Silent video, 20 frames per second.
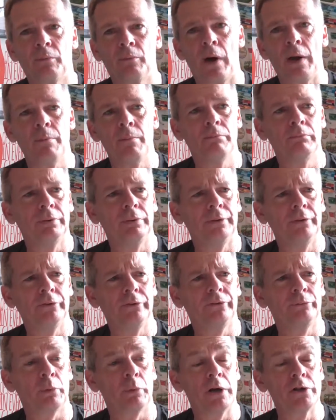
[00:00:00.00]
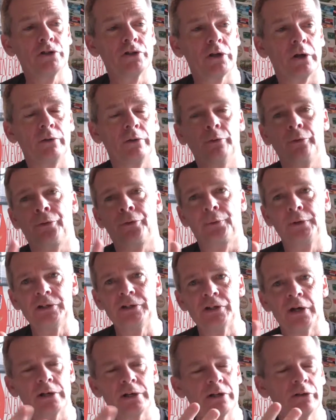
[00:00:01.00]
There were three
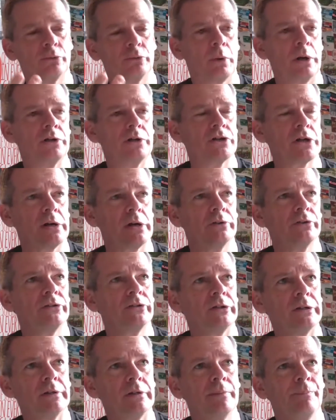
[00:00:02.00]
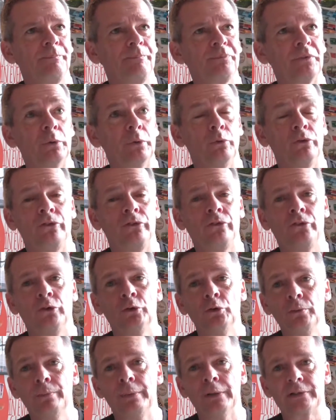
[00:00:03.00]
judges. One judge said it was
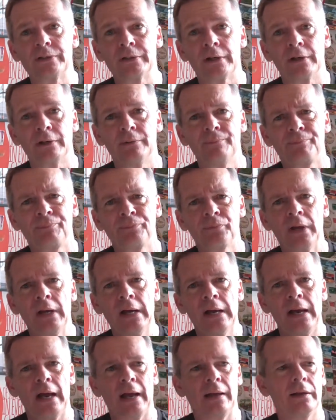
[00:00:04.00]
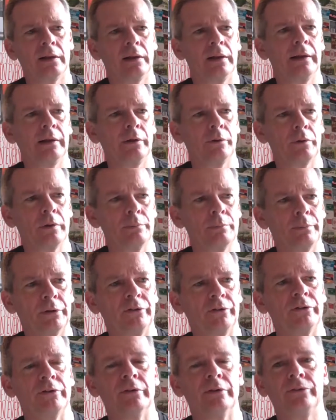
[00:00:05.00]
too bitter, had a lingering
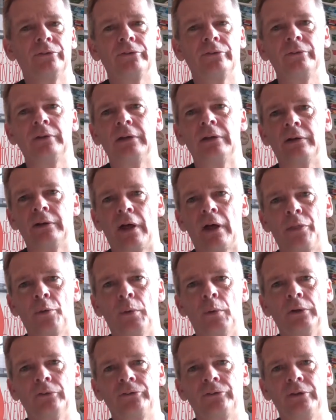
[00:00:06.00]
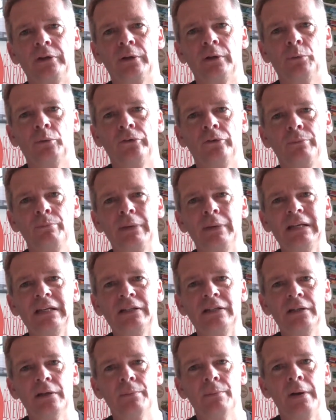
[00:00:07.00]
bitterness, and then another one said it was
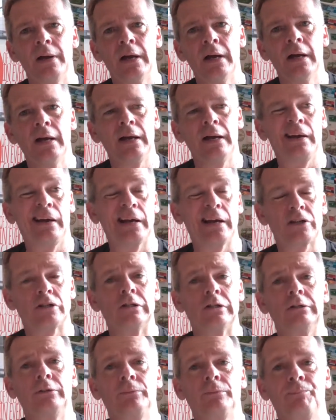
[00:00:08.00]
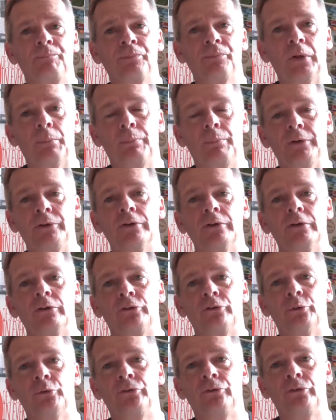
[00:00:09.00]
medium, and actually the
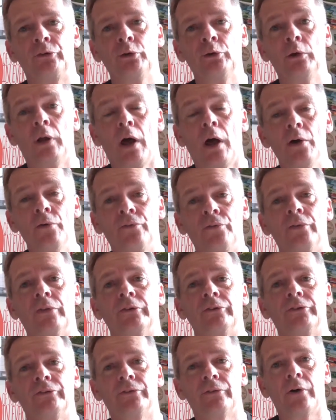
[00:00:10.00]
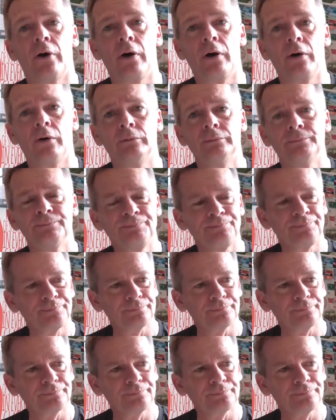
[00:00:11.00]
bitterness was too low for the style.